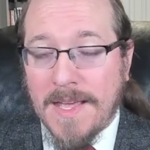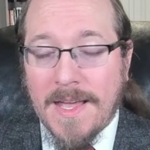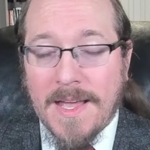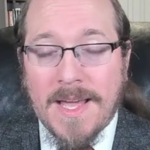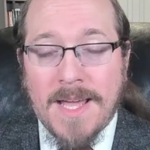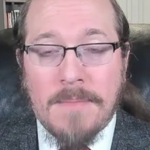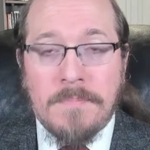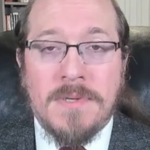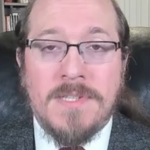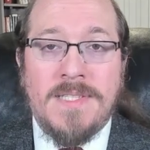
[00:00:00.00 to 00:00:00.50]

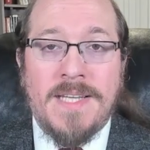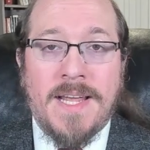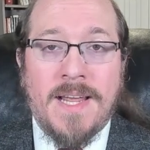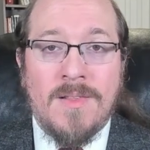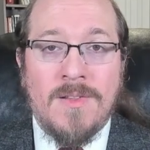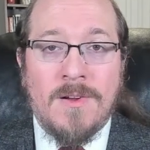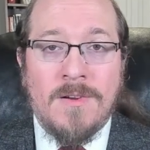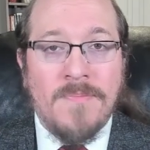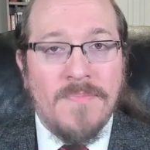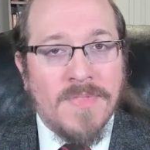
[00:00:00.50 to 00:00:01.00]
In
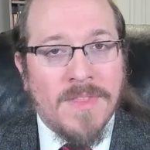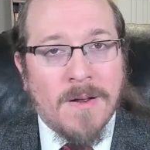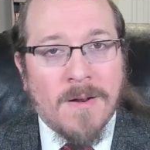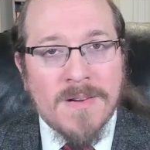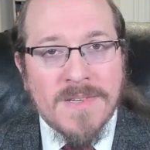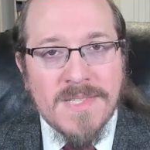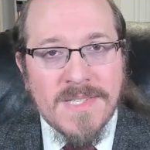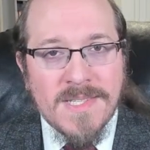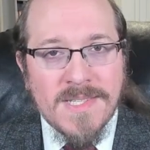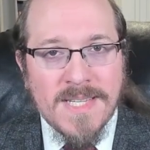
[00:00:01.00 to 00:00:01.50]
particular, there
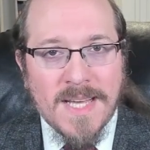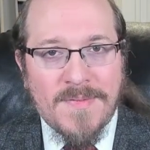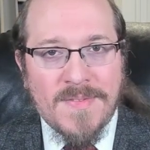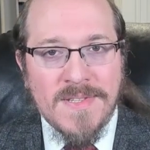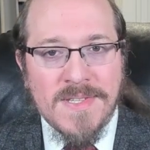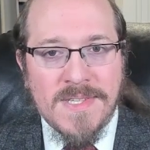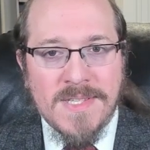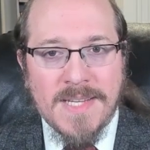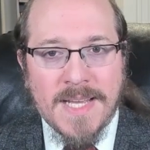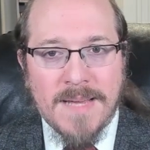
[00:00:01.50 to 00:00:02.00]
are
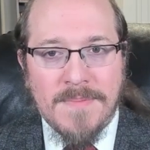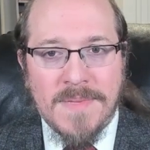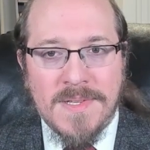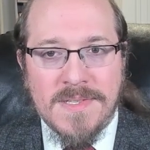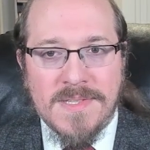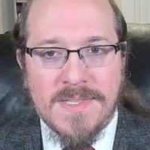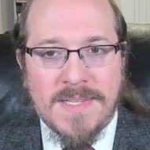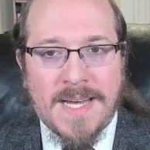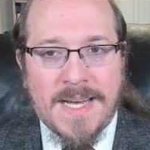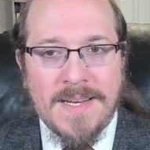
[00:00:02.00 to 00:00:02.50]
7
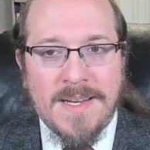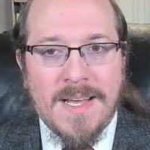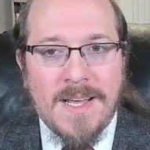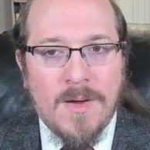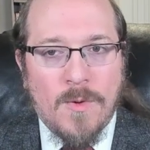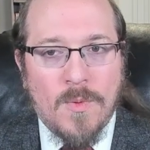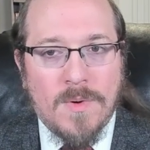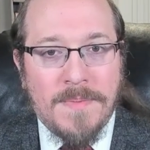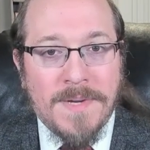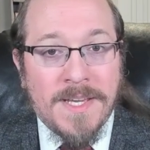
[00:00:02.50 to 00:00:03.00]
statements that
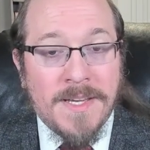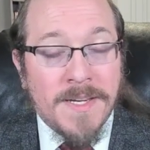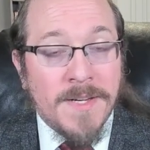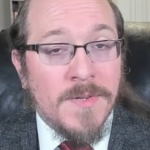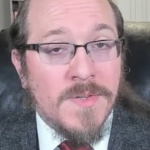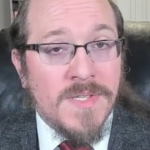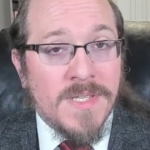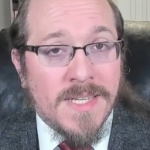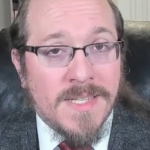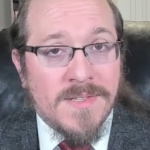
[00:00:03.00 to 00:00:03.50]
will be
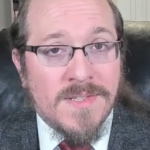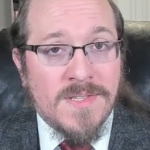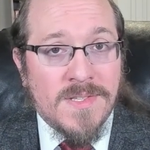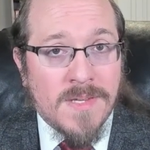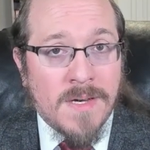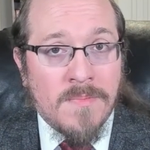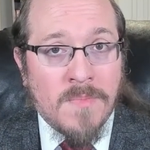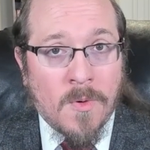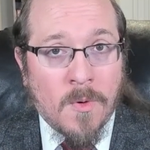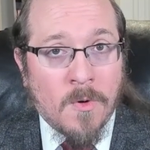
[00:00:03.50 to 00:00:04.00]
used in
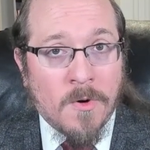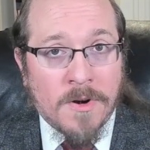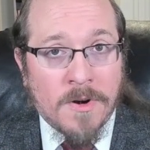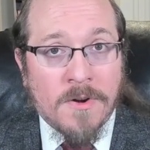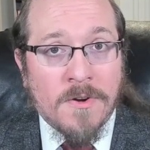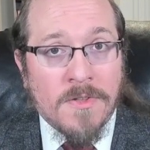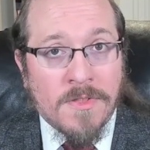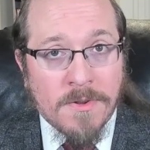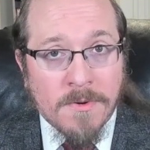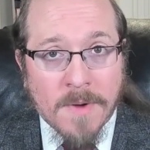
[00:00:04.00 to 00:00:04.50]
some
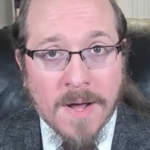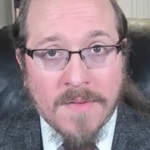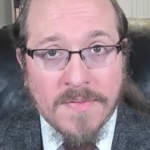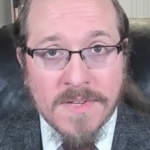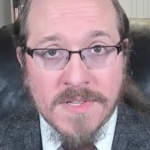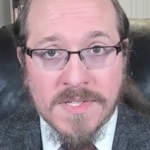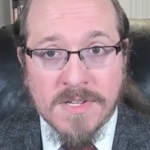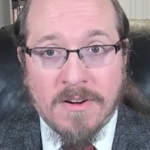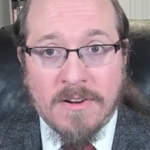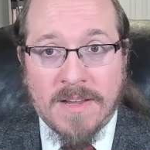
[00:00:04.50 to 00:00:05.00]
order throughout
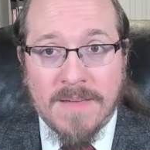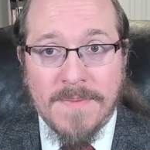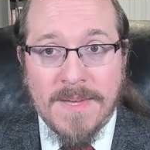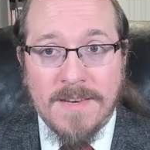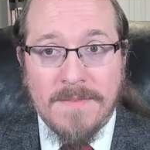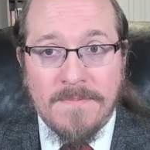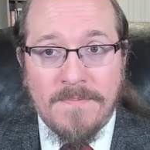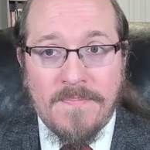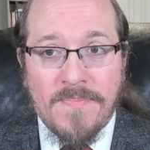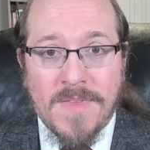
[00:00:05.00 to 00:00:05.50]
this
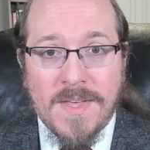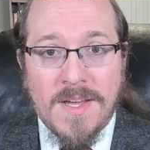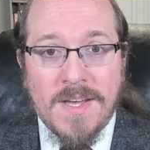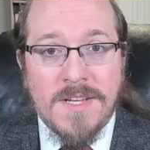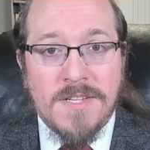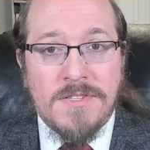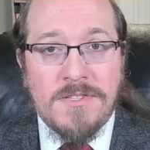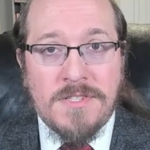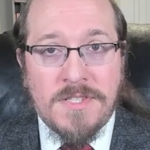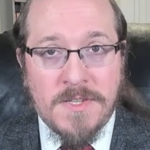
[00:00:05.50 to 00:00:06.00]
argument.
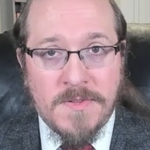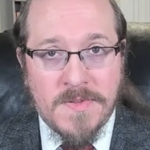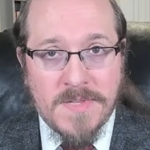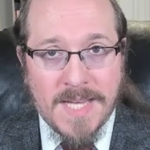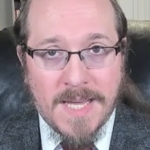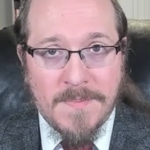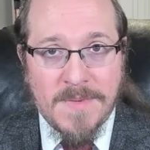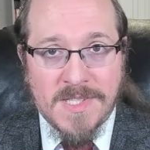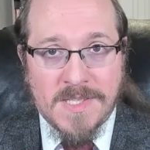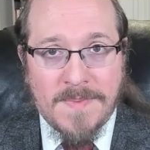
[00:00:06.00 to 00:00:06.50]
2
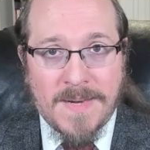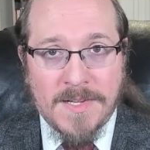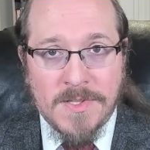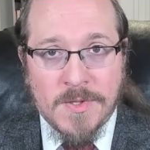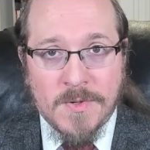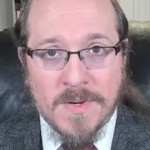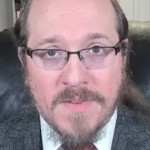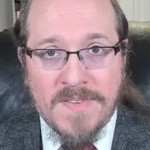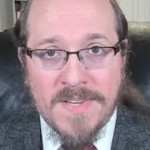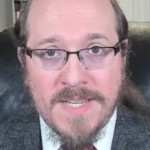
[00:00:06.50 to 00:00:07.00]
statements about
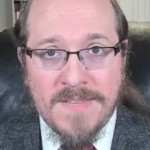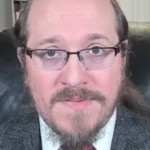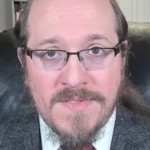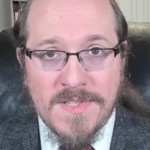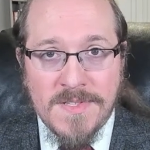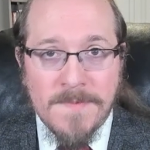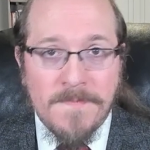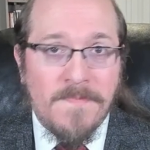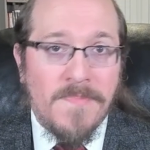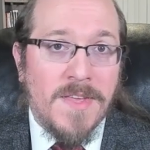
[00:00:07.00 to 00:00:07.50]

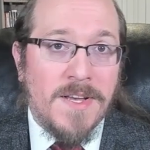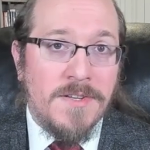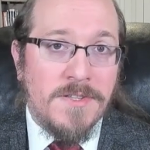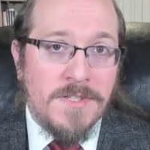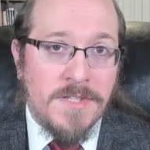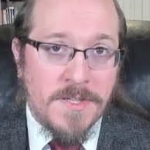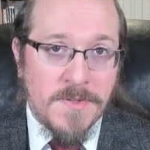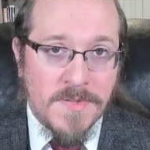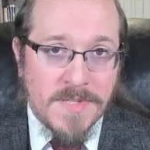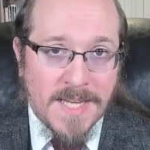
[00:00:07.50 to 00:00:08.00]
derivatives,
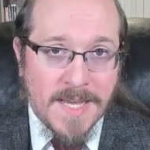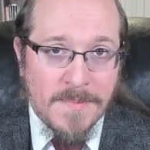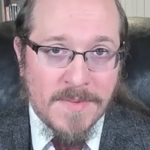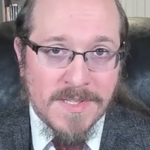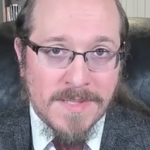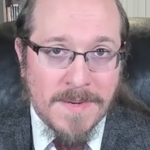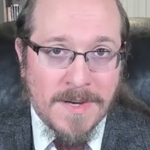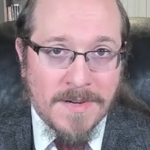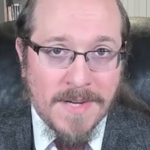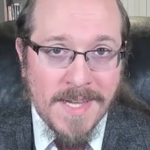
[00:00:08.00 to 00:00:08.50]
2
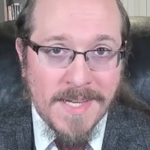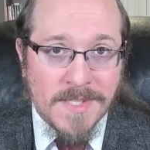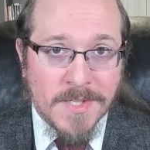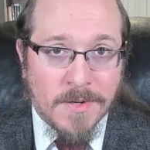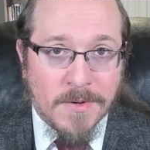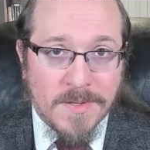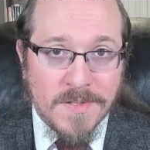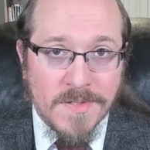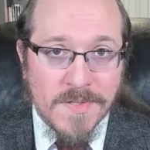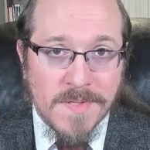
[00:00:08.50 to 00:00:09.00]
statements about
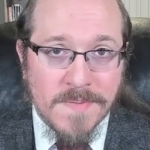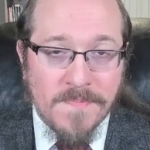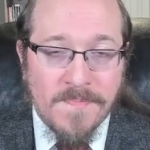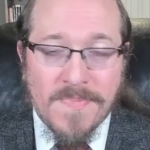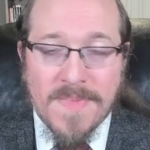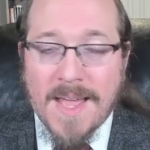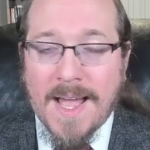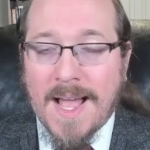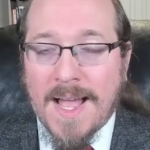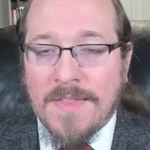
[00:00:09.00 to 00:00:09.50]
integrals,
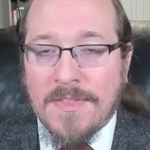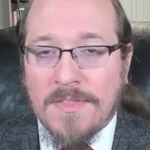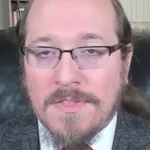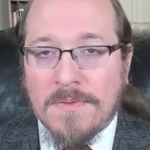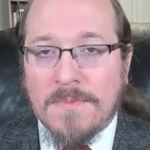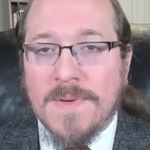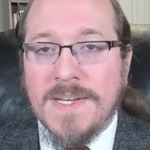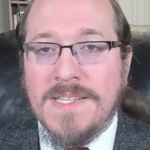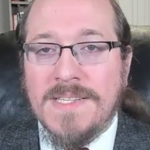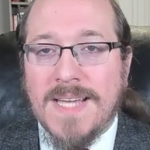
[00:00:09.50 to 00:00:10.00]
and
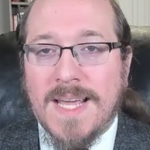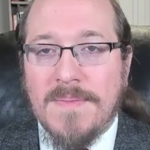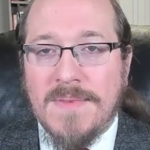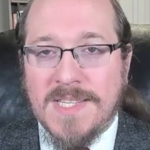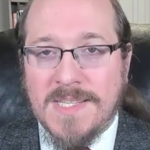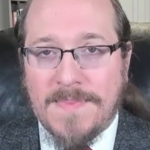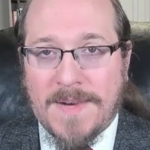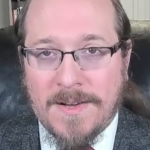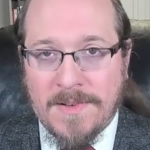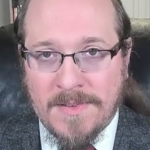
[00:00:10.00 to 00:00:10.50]
3
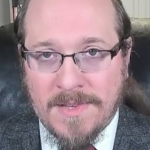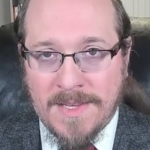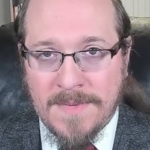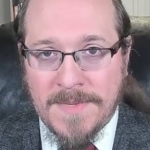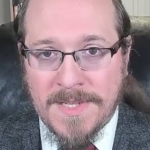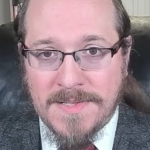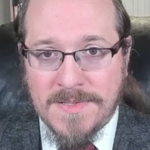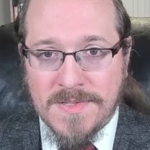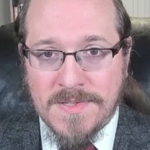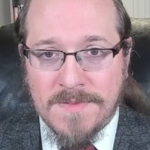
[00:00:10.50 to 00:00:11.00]
statements about
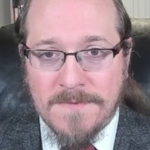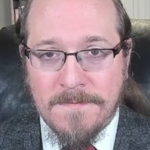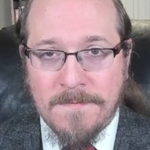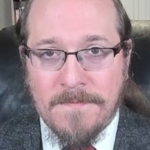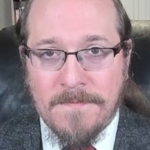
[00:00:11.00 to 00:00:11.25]
limits.